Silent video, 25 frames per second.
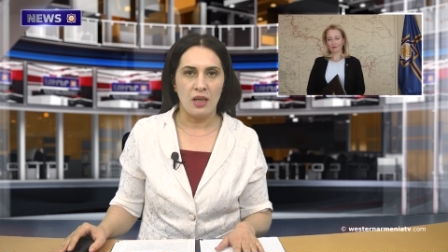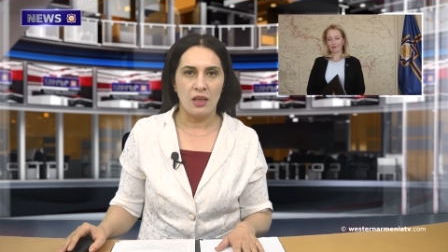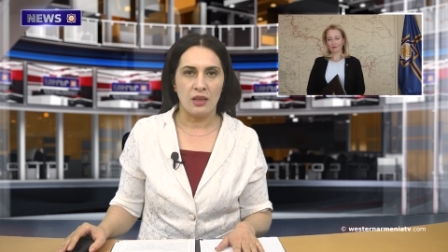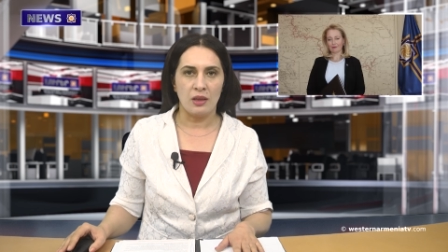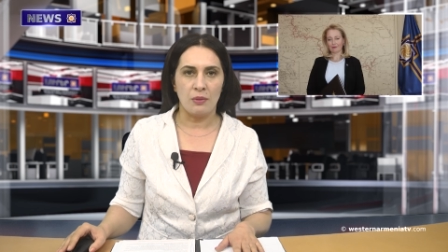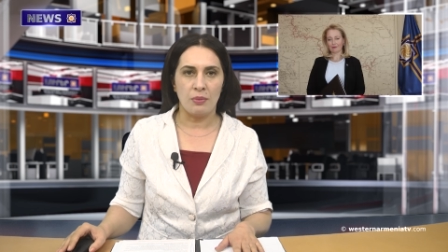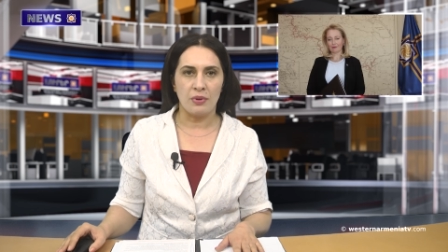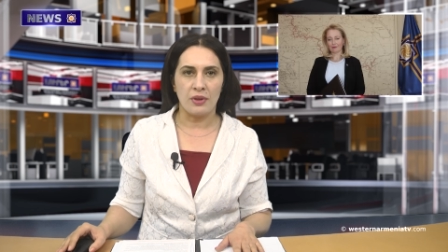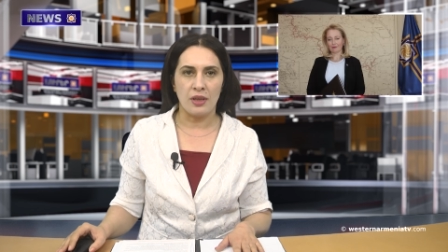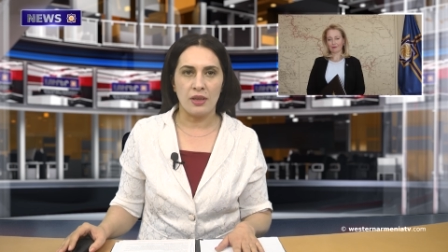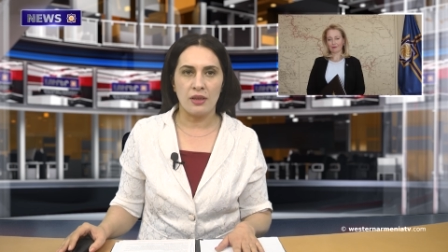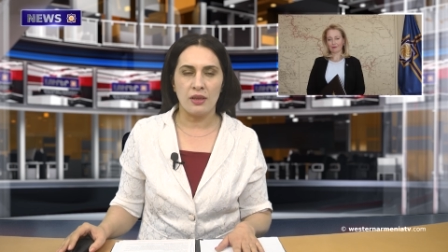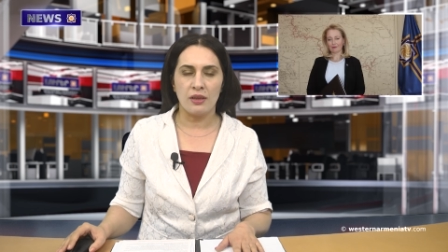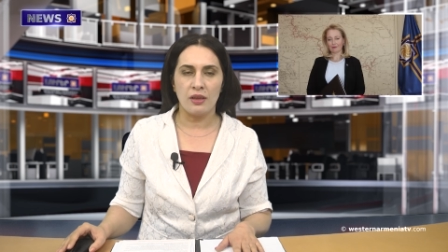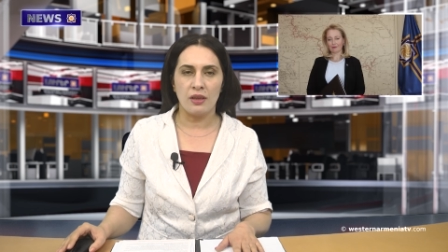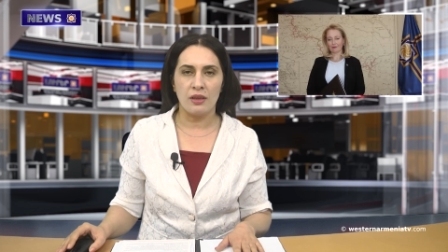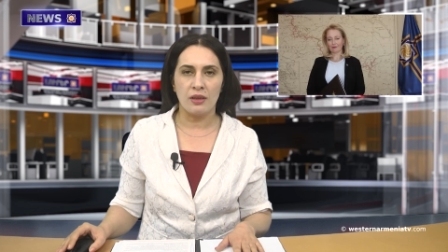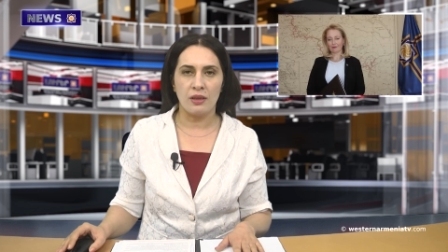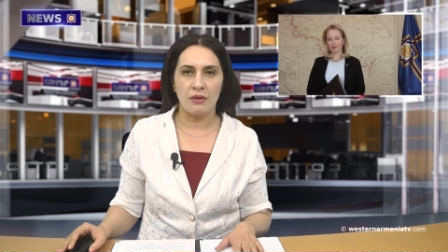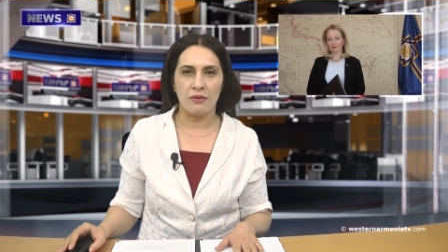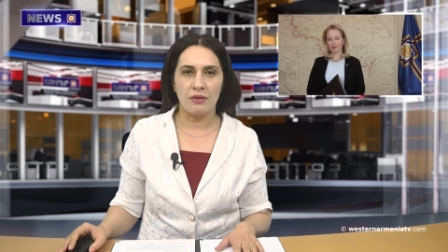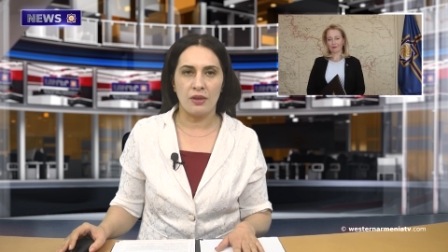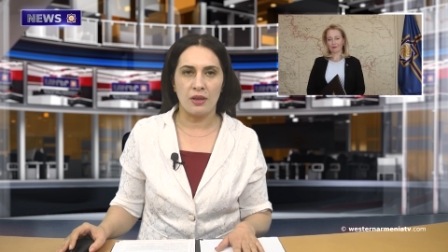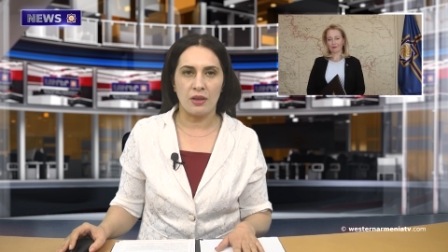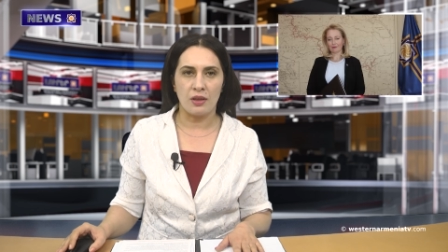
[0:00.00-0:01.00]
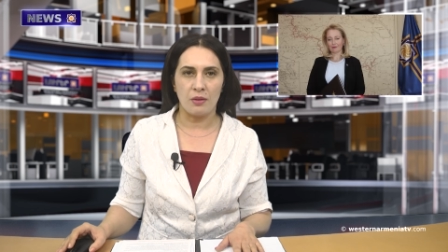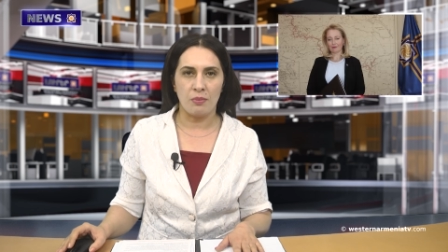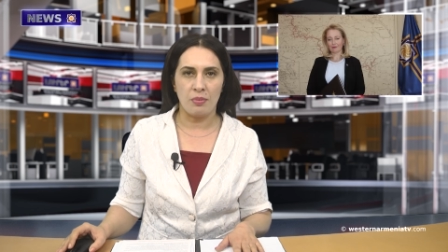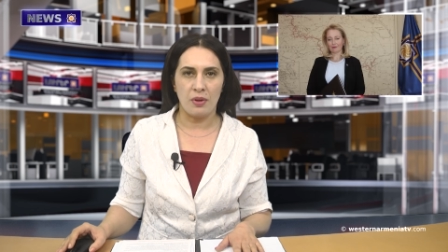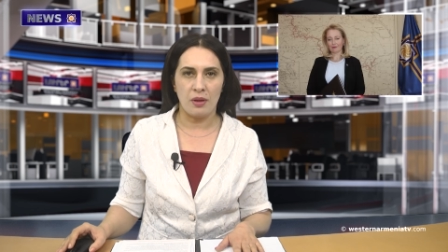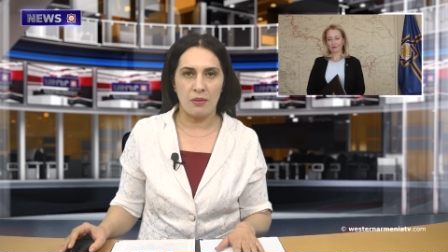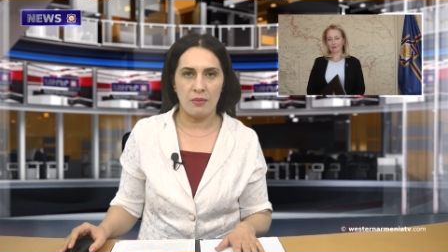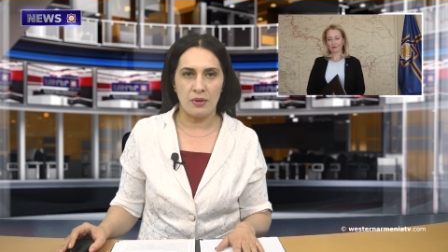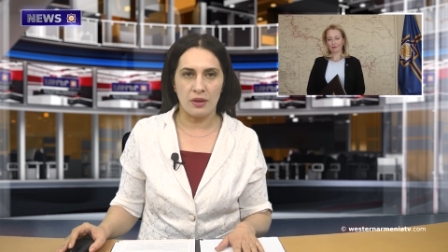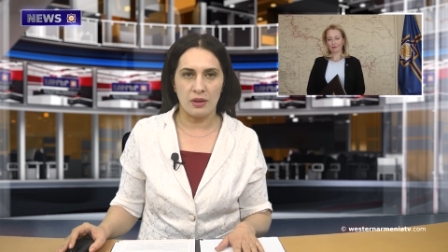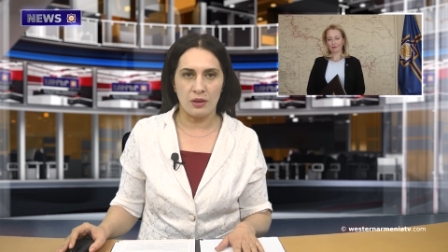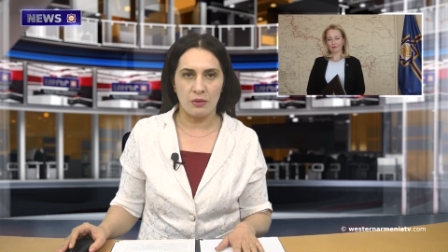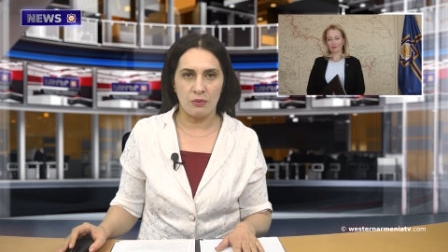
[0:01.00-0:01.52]
The President of the
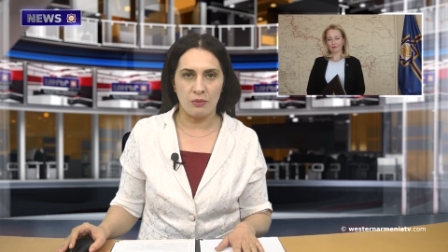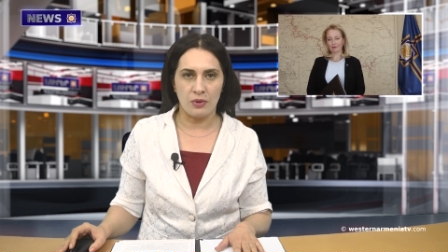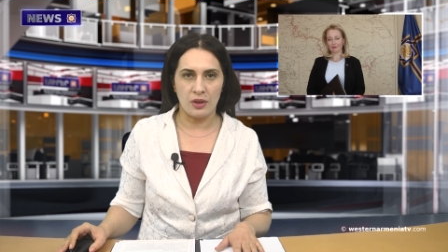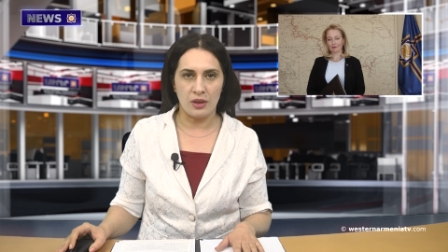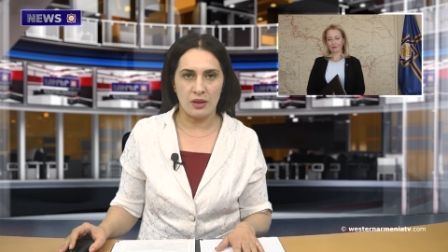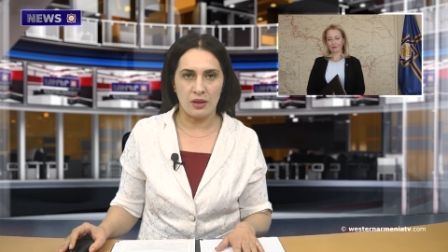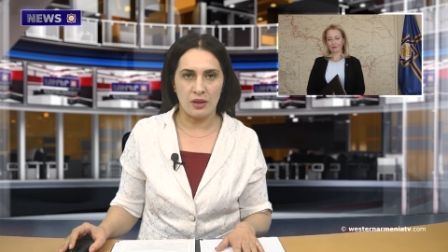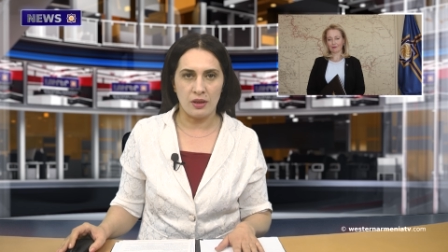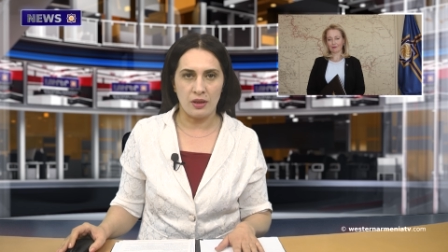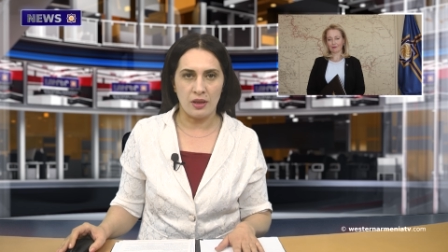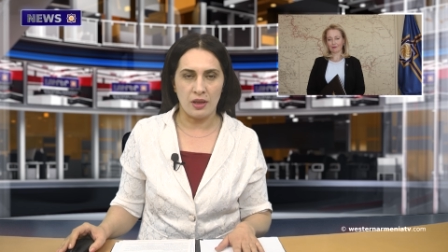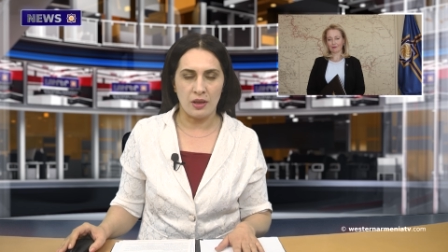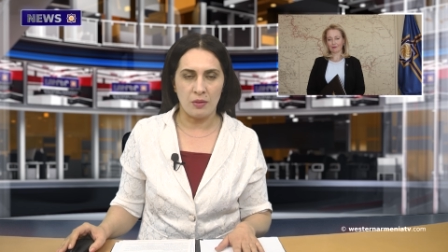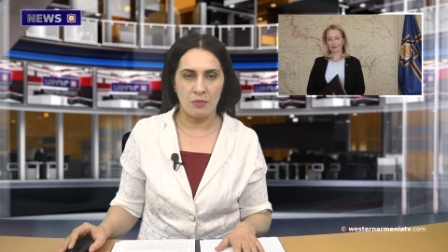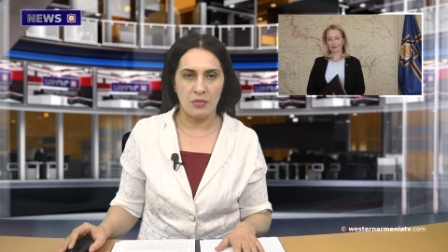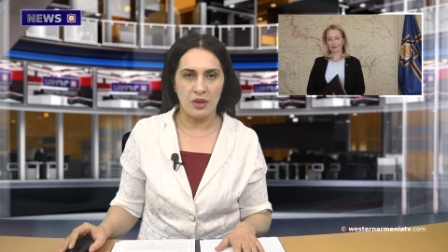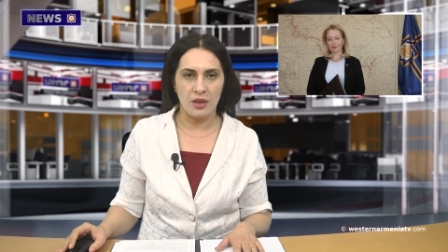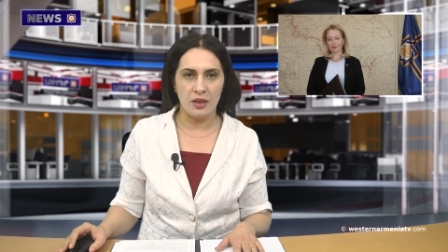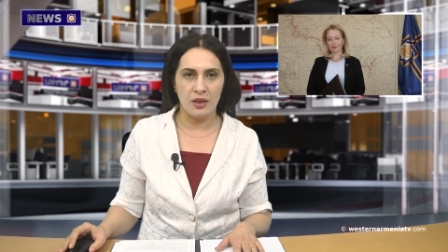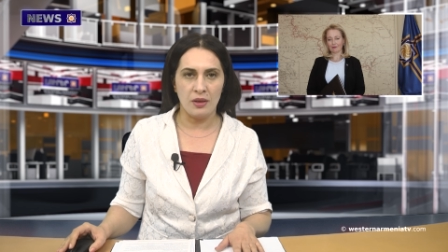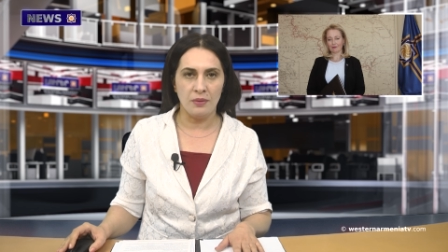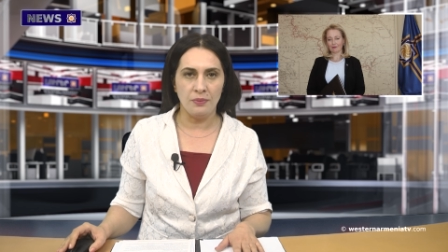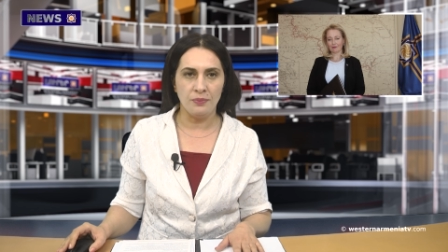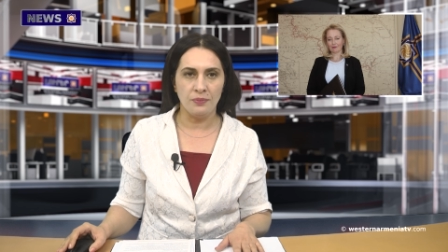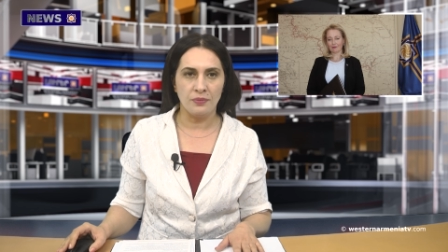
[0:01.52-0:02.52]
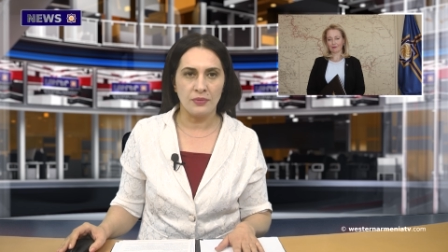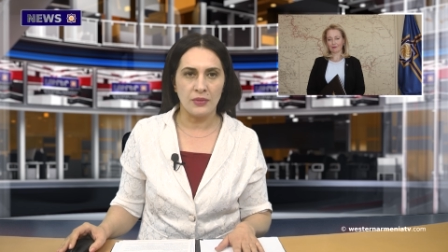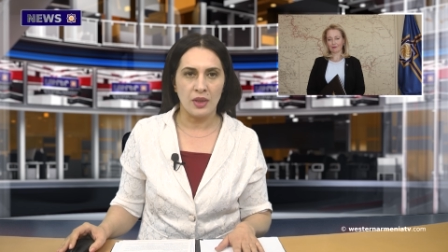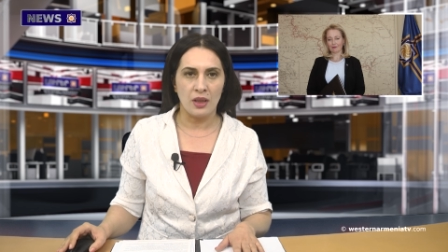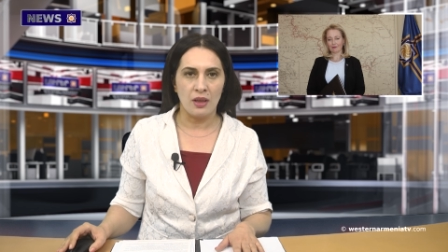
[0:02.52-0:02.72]
Republic of Western Armenia,